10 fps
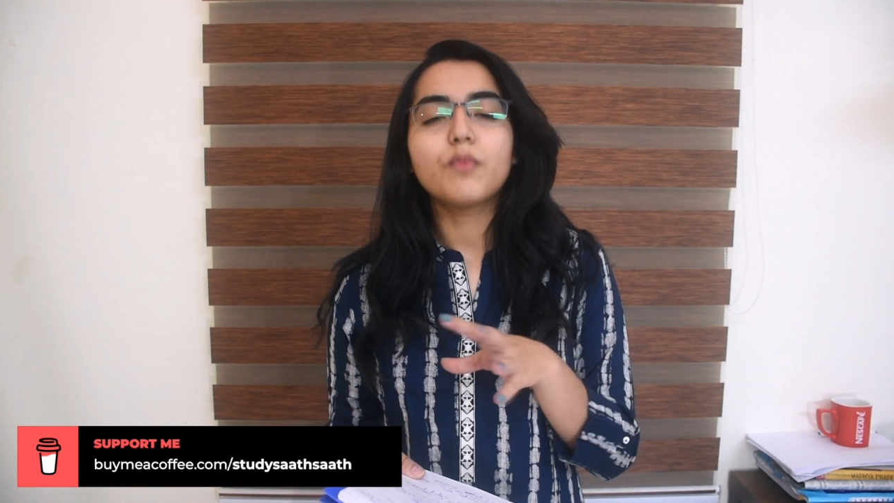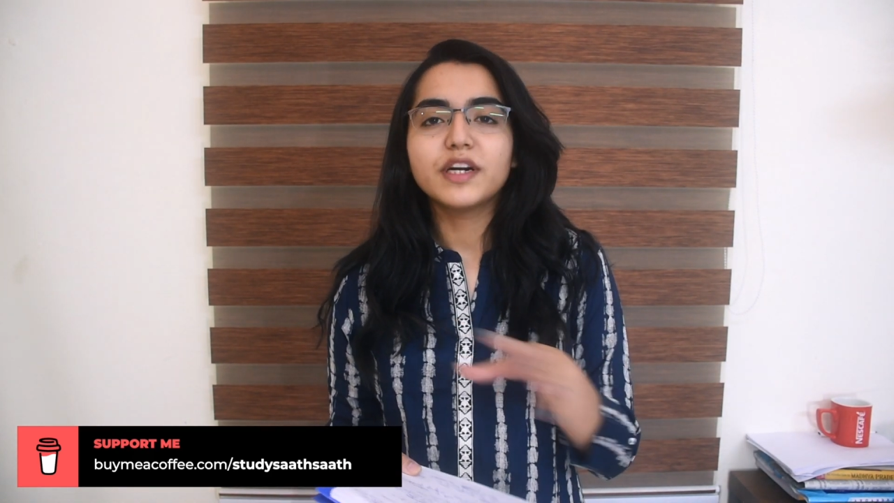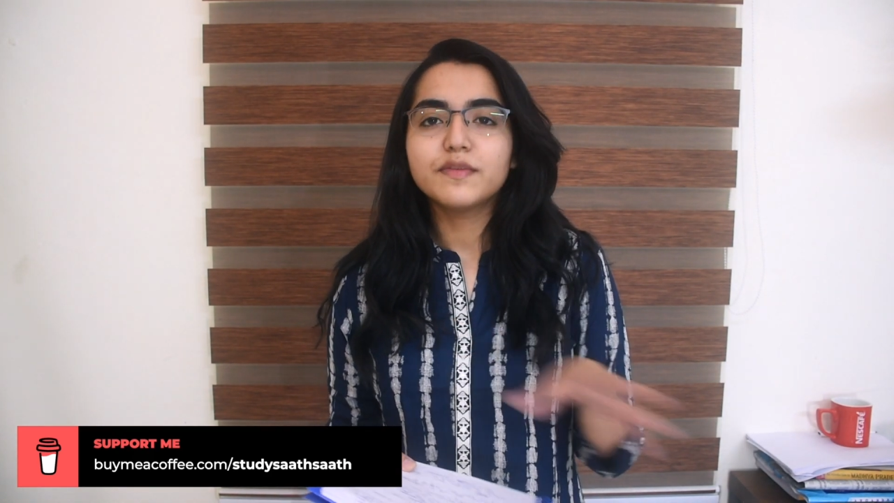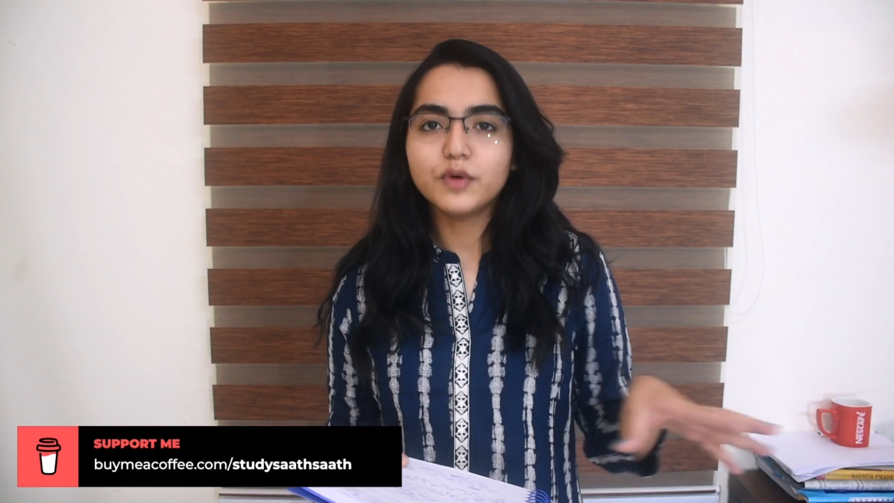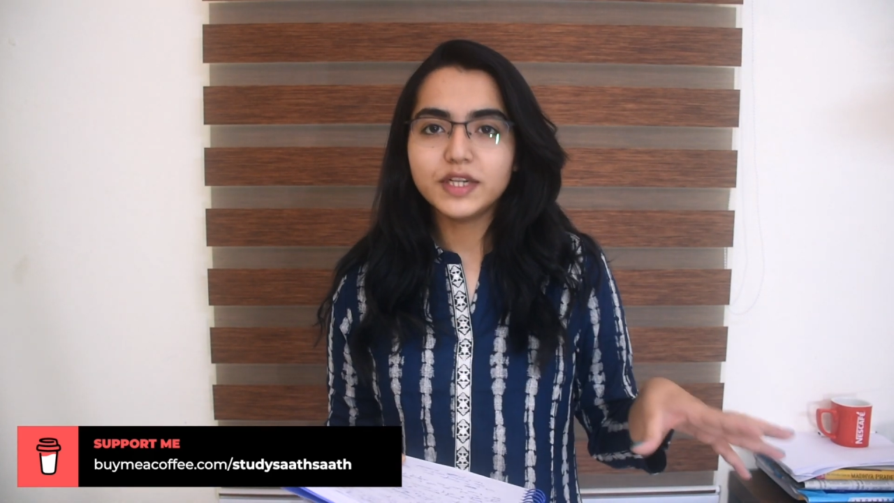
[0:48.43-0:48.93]

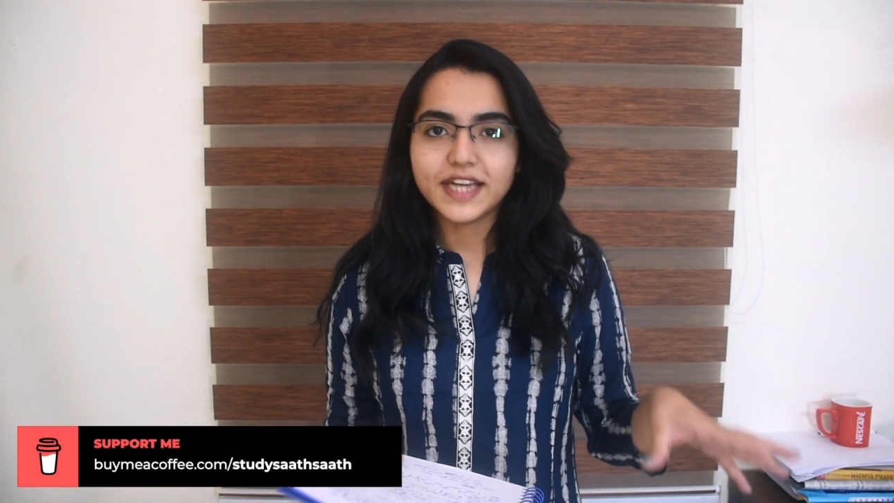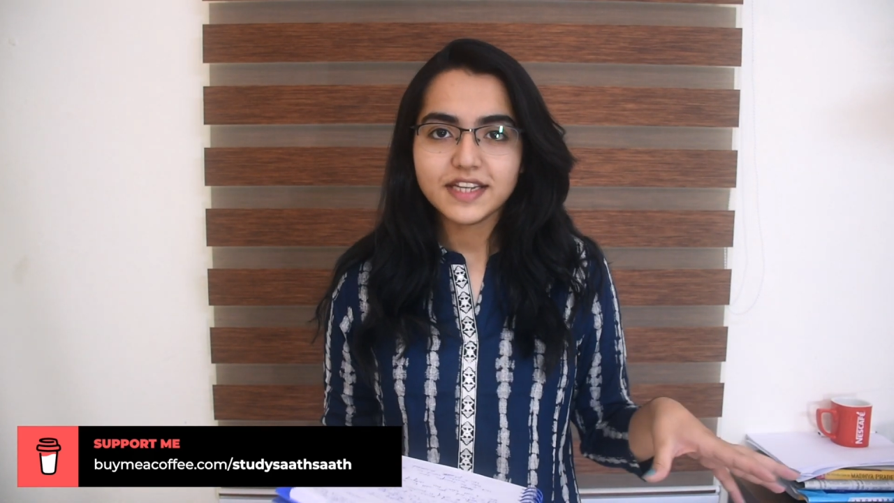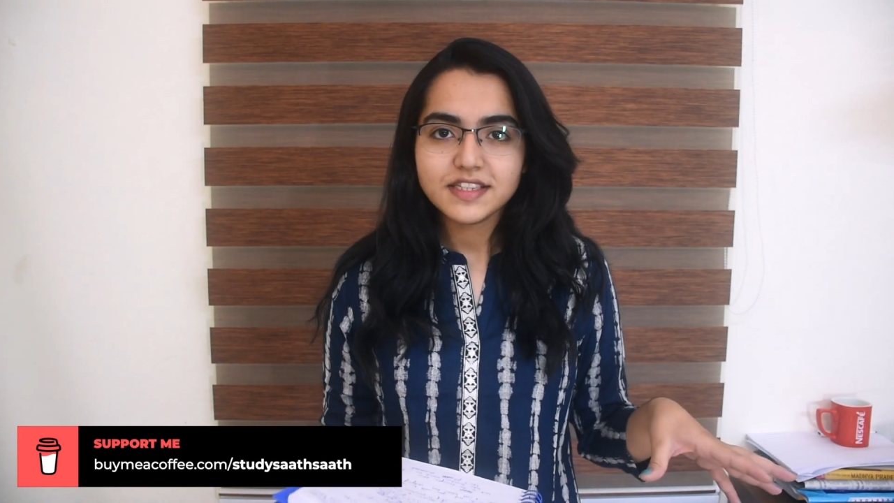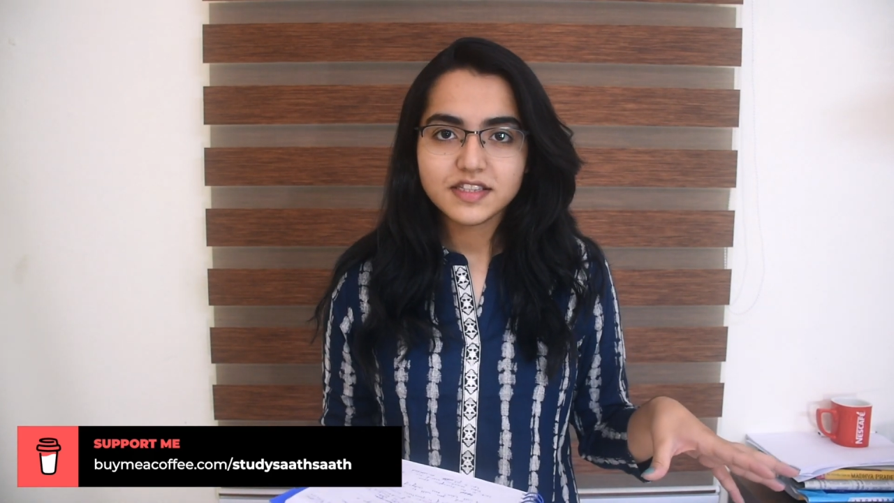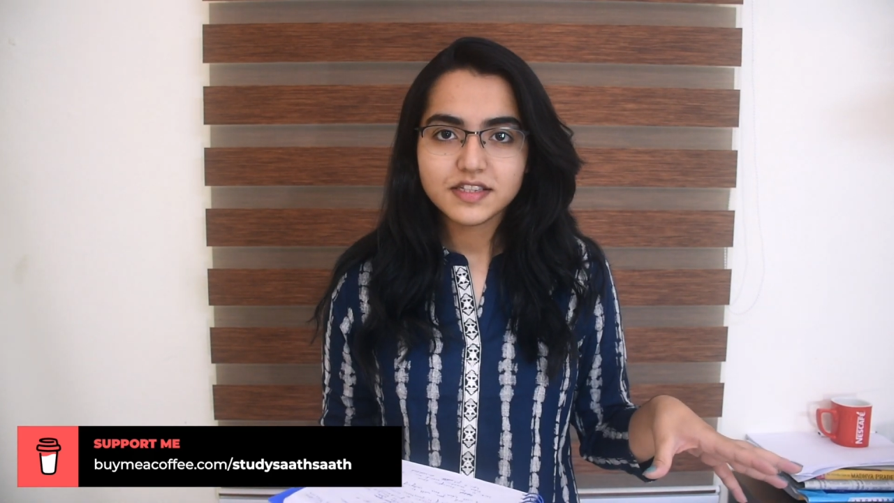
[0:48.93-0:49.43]
wonderful
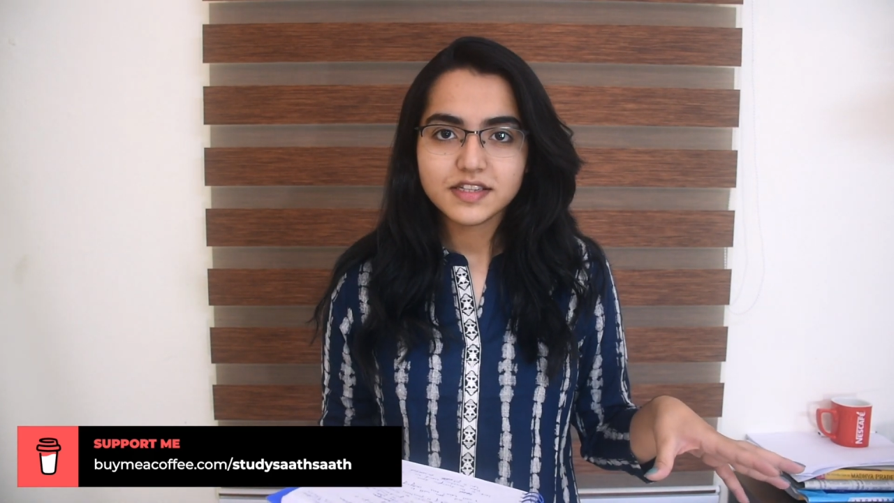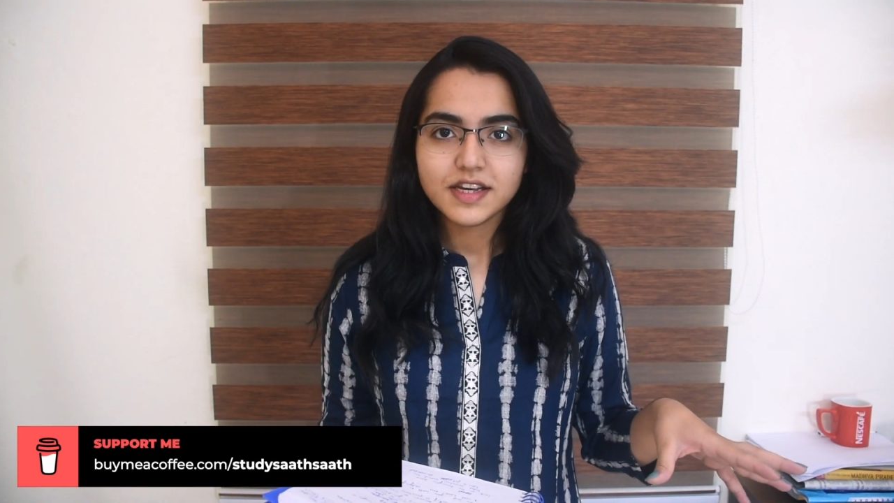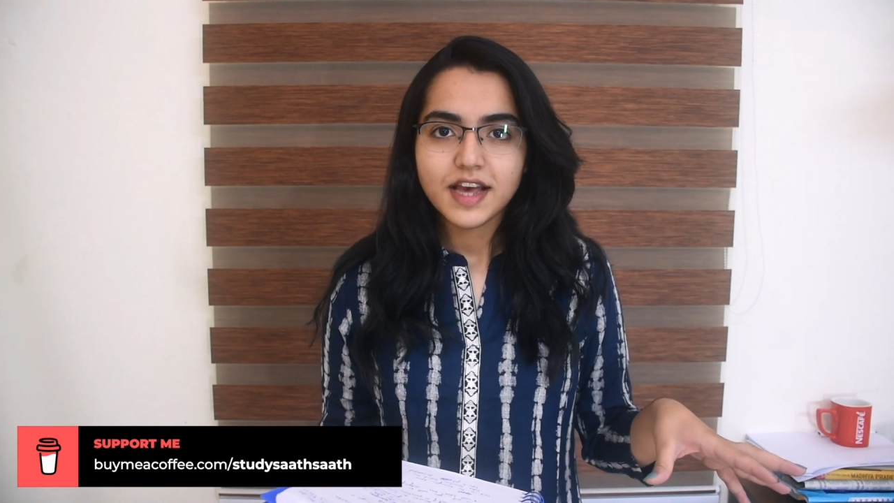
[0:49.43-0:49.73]
tests,